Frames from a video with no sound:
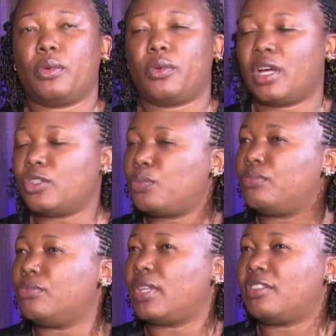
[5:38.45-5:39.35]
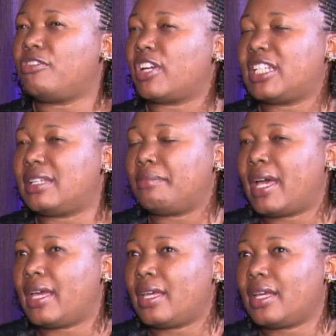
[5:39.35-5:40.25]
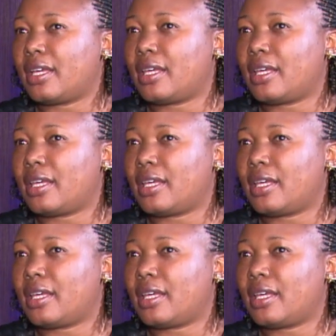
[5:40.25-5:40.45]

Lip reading: without forgetting my